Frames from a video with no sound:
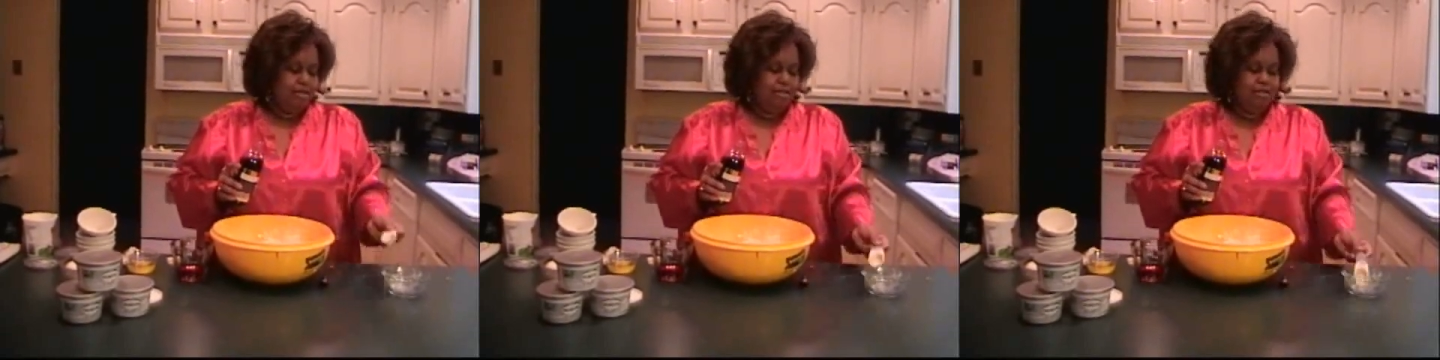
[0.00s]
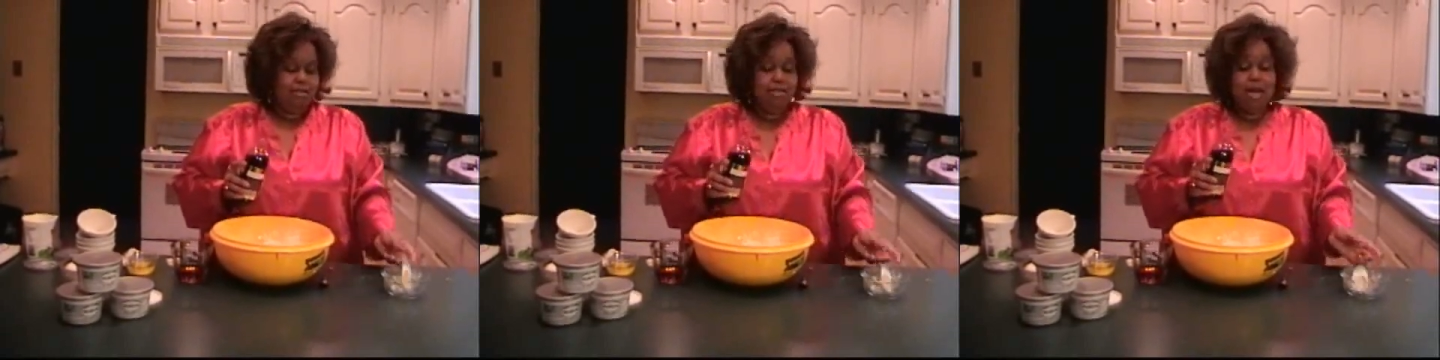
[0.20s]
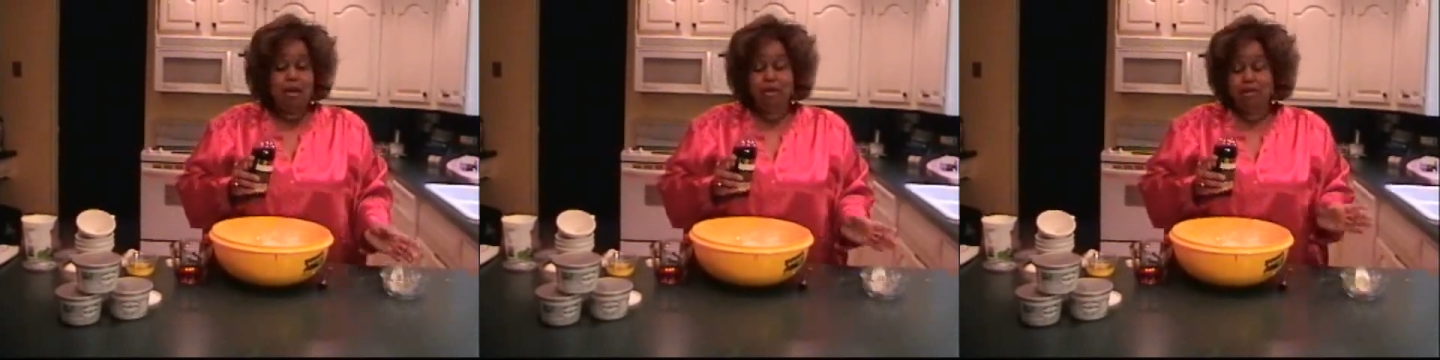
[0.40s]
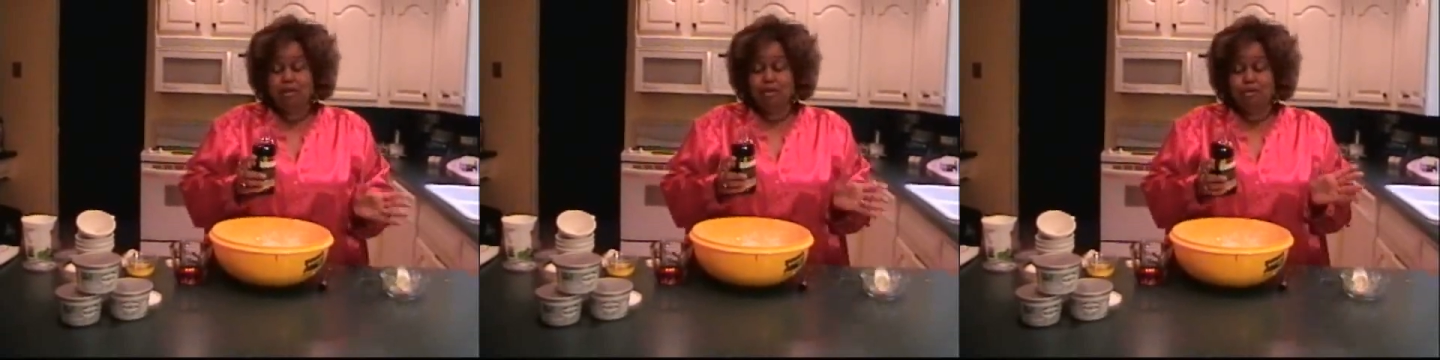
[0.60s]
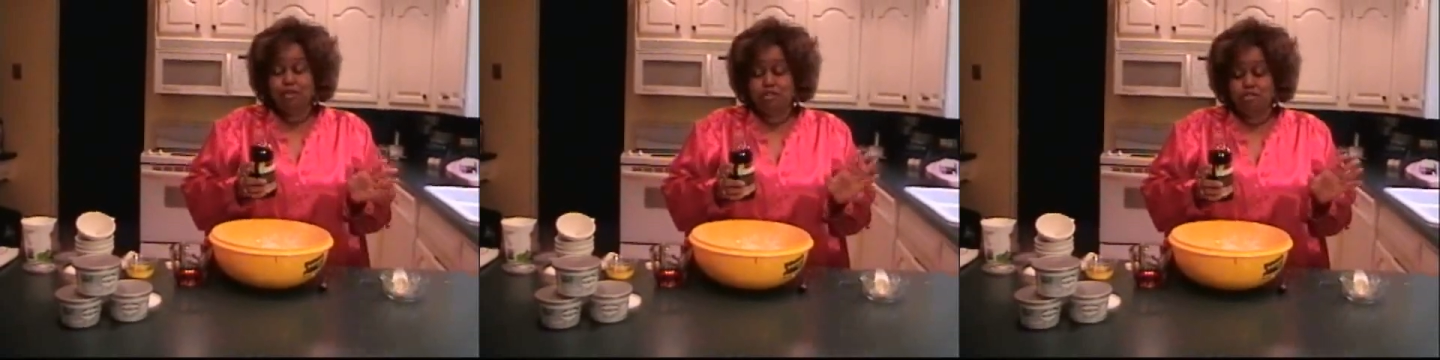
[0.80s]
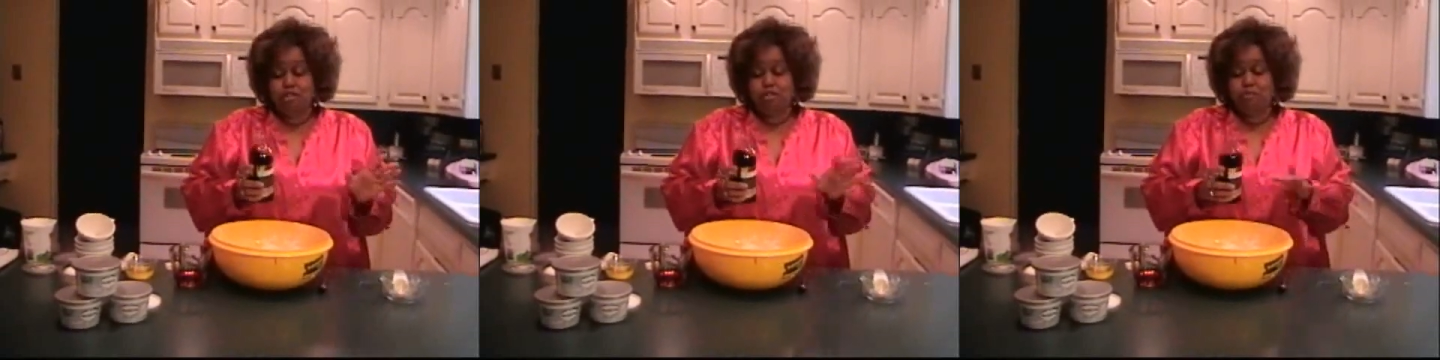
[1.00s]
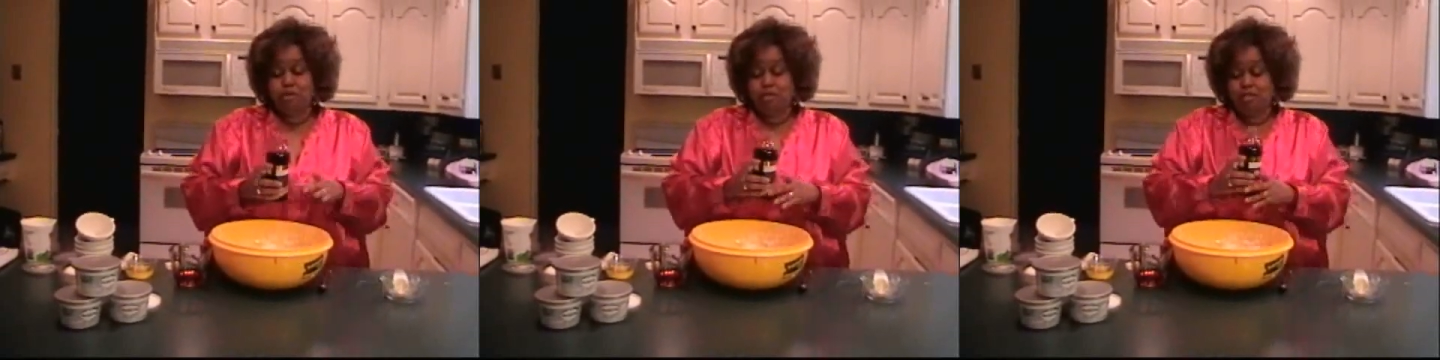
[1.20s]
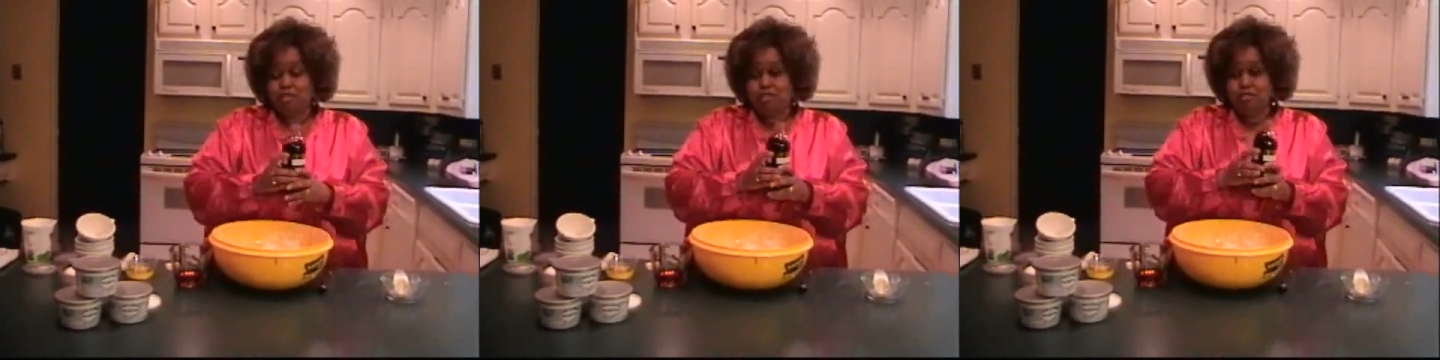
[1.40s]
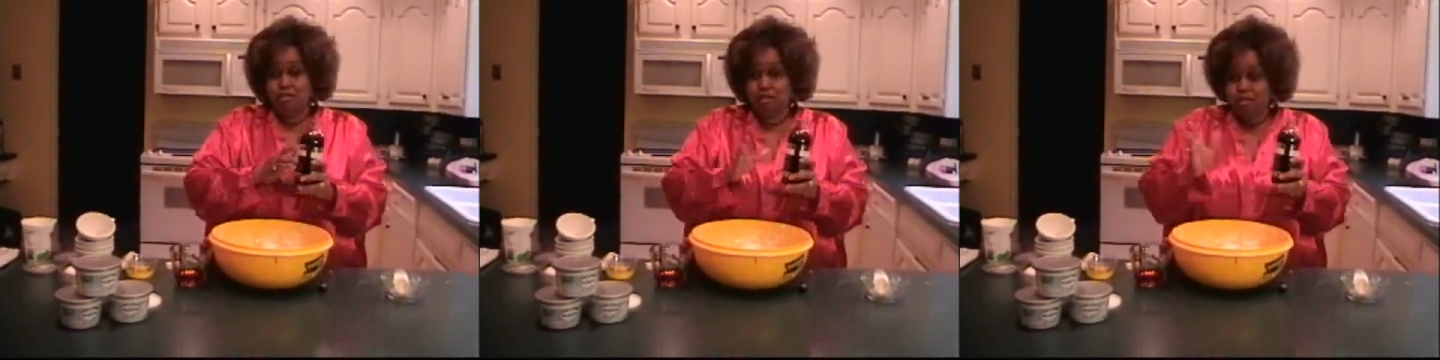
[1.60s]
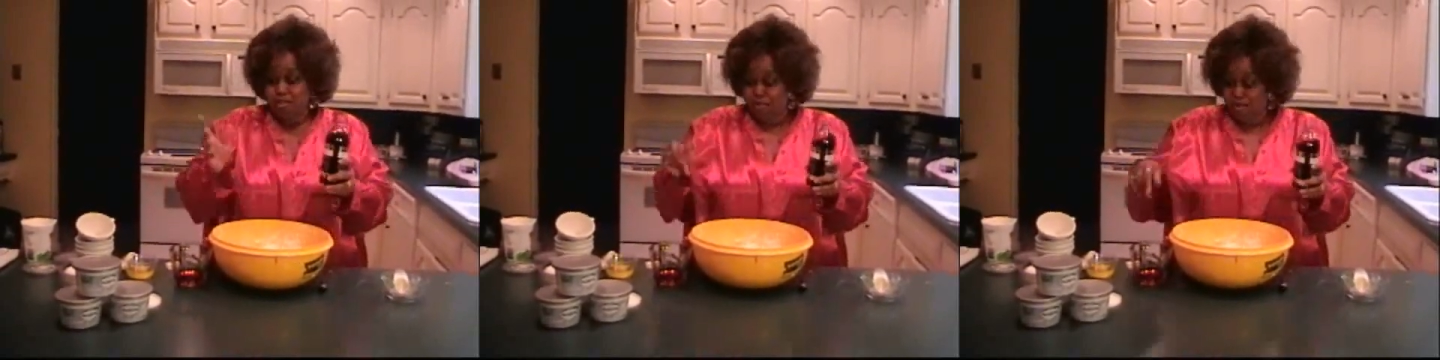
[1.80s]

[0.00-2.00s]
Now I think we should just put the cheesecake